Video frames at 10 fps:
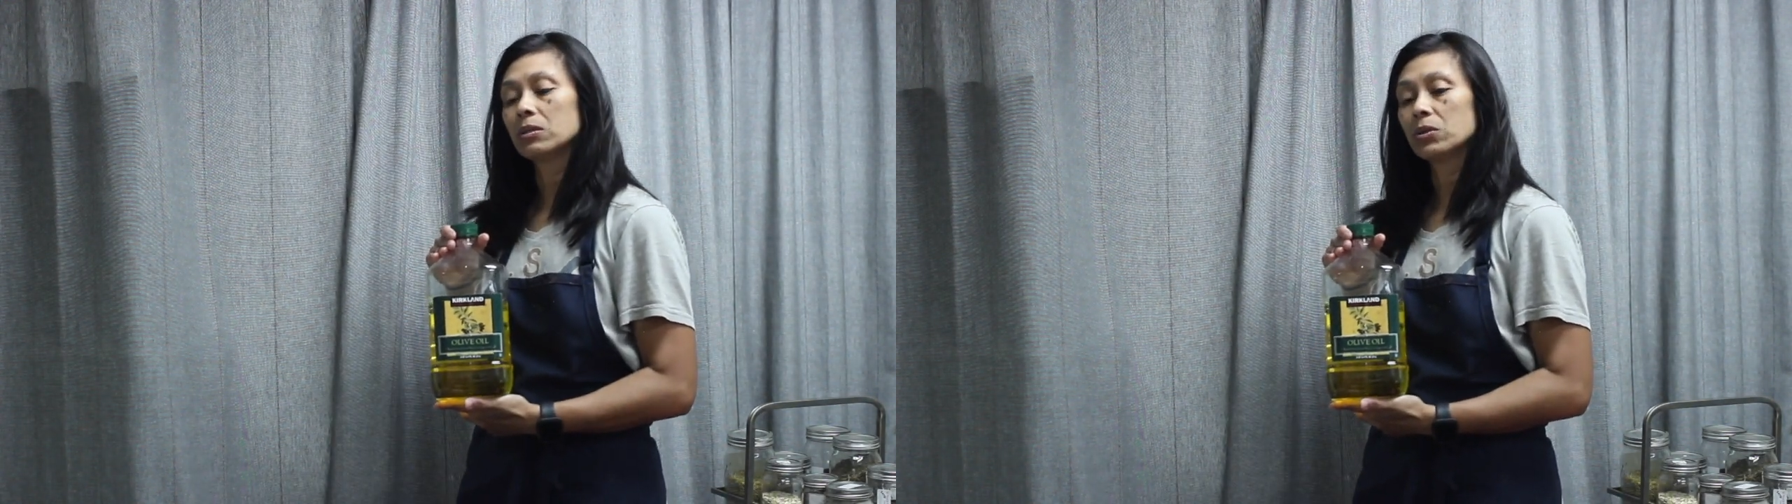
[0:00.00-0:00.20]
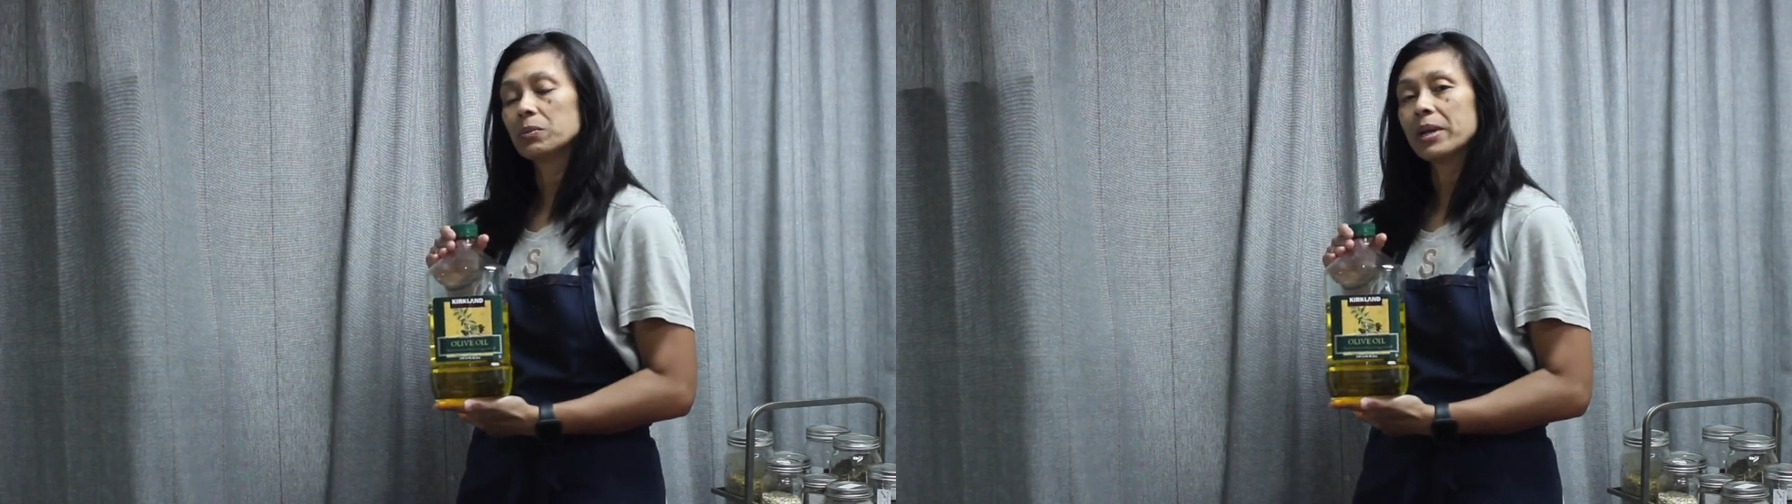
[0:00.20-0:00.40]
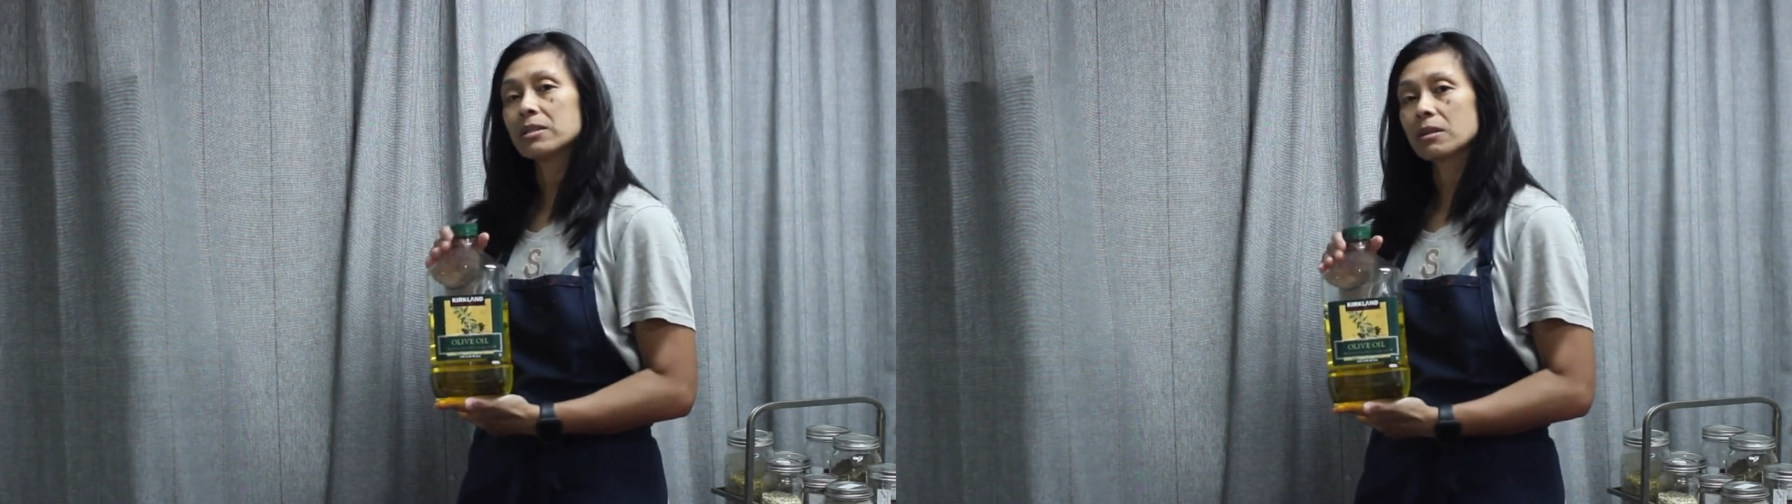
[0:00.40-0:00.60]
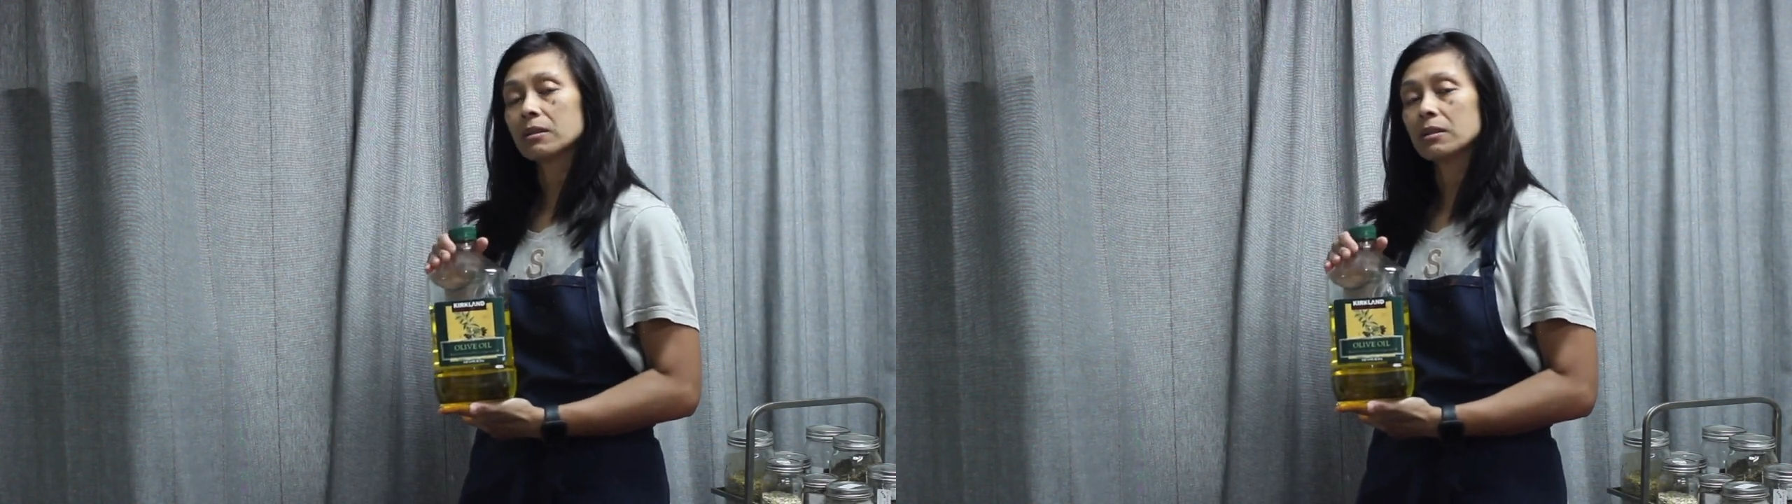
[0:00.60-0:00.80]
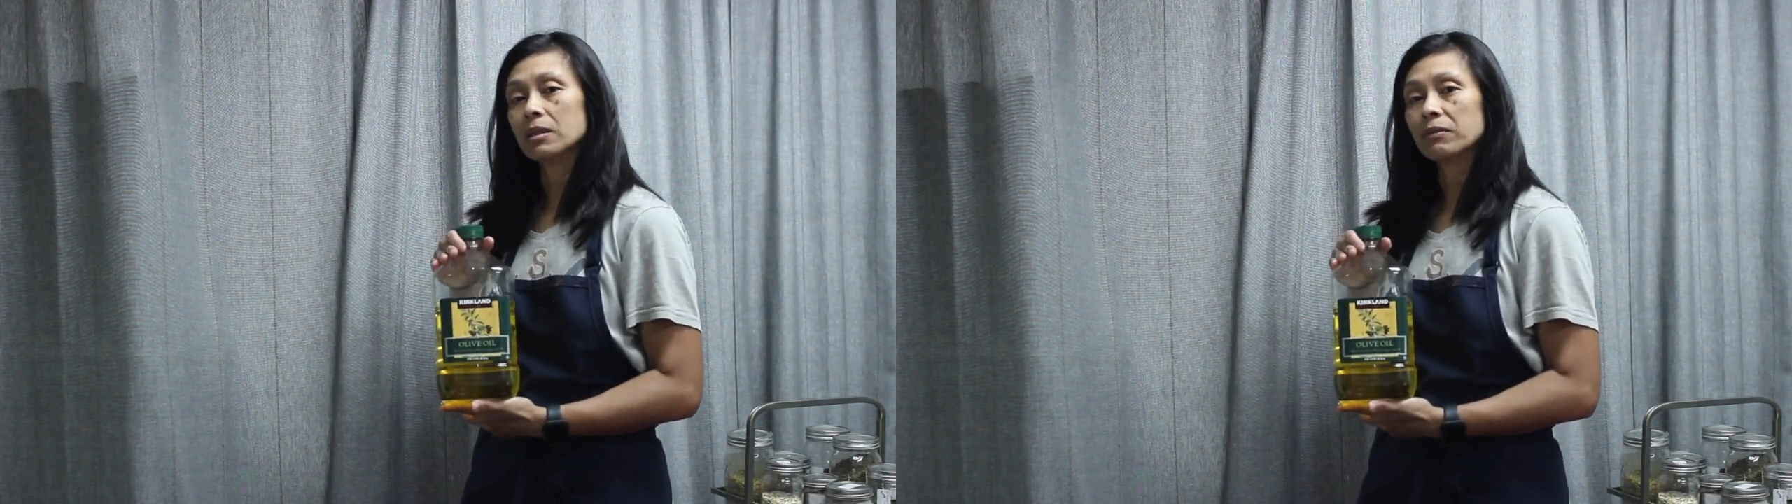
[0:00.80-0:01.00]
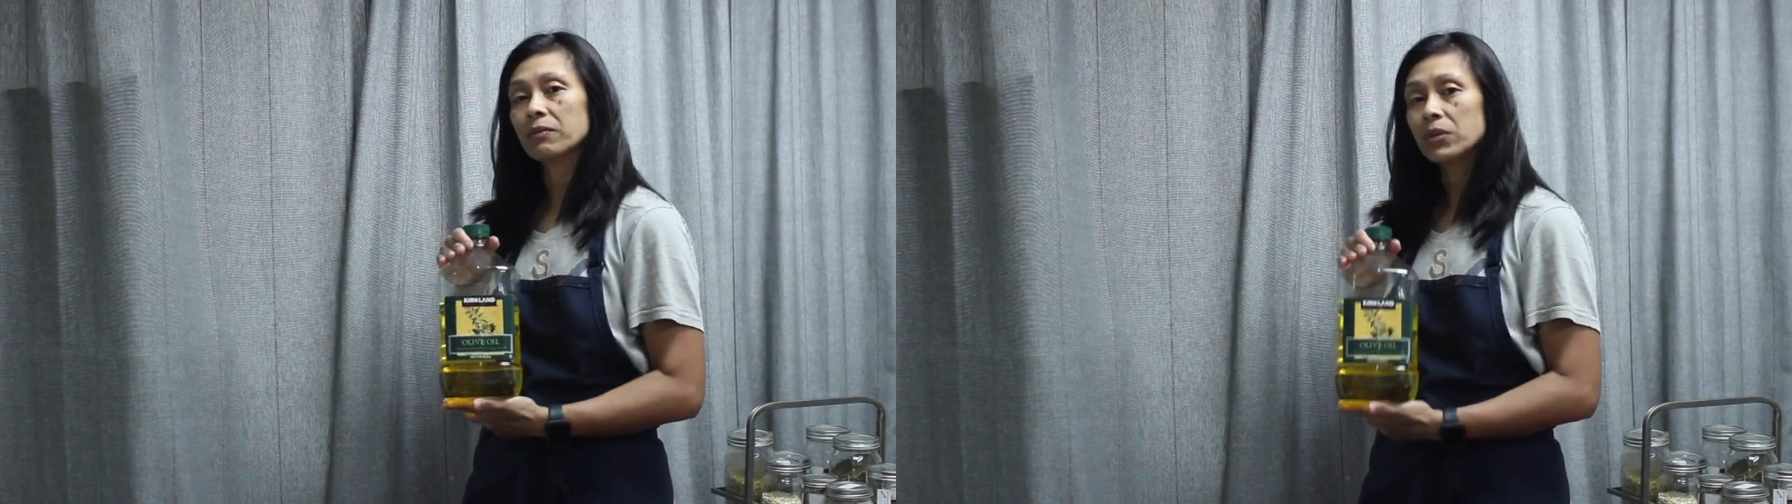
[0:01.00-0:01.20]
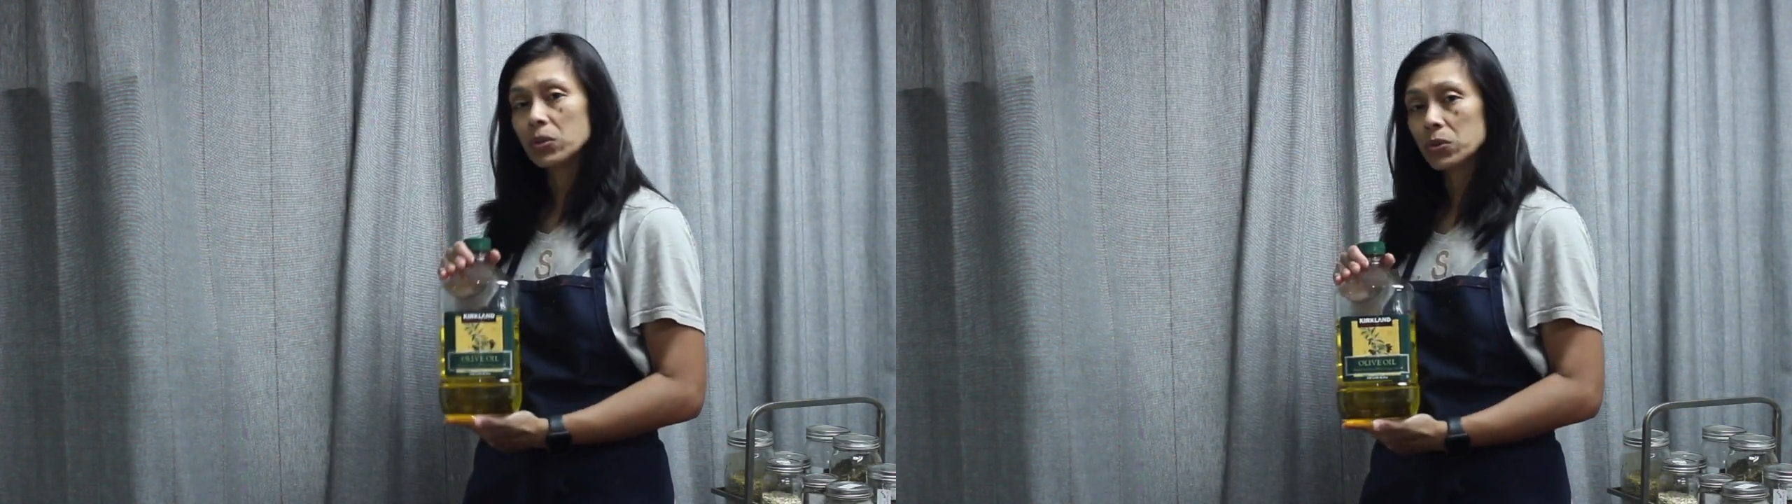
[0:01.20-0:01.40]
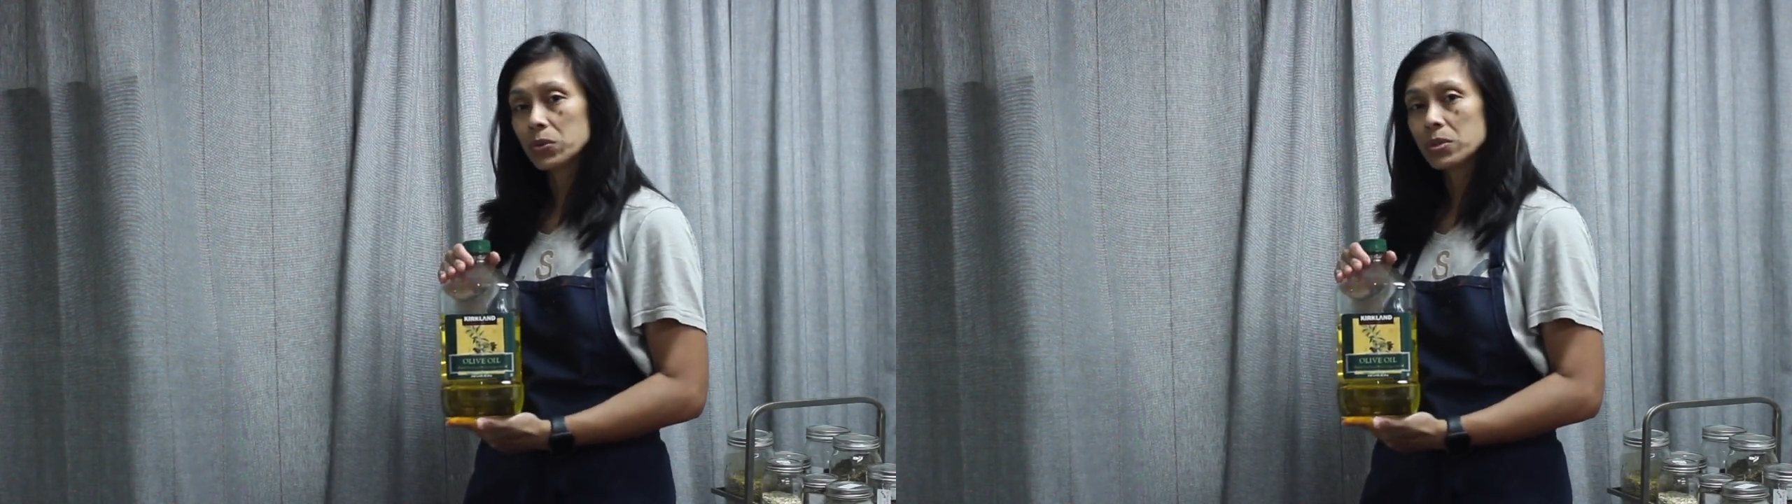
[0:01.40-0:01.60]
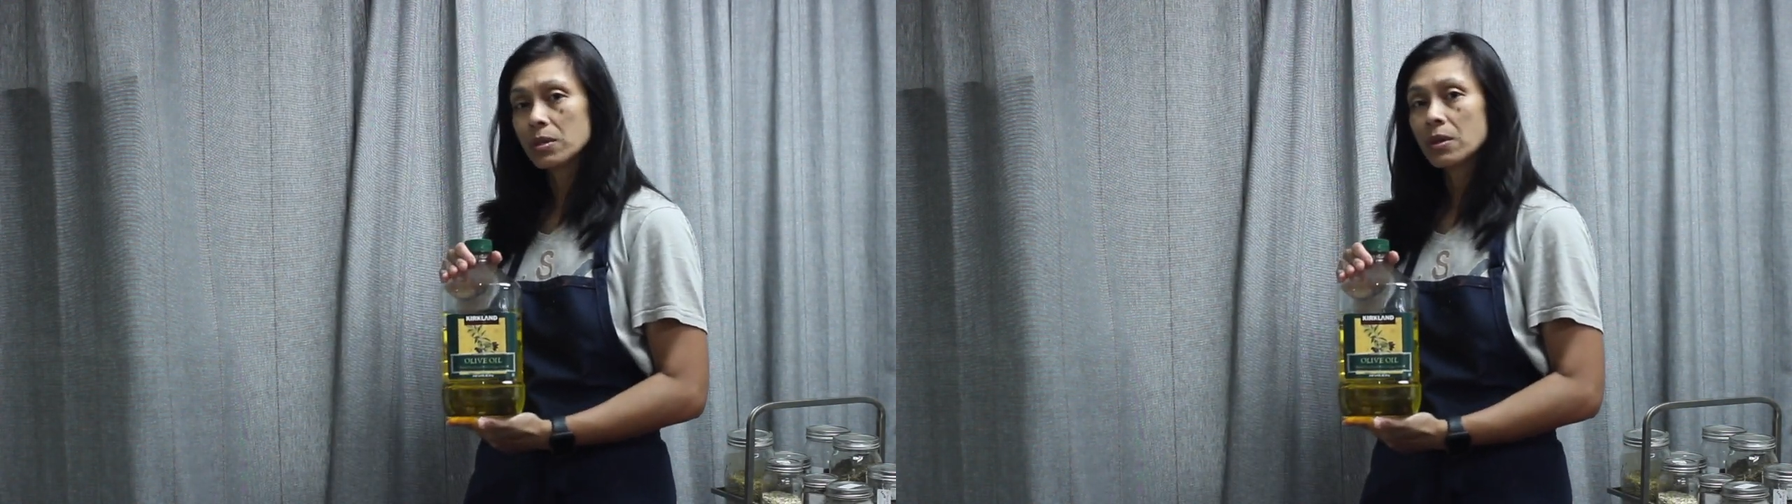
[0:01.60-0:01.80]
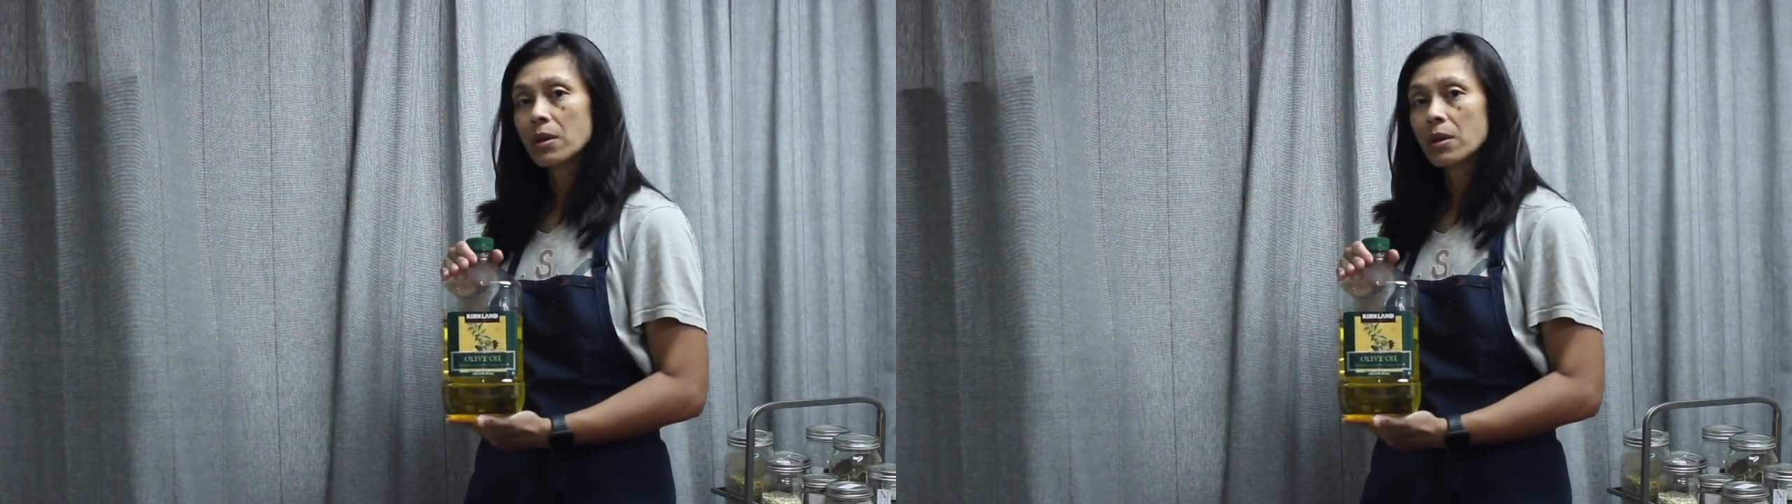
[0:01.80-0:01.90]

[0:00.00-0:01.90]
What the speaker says: to basically infuse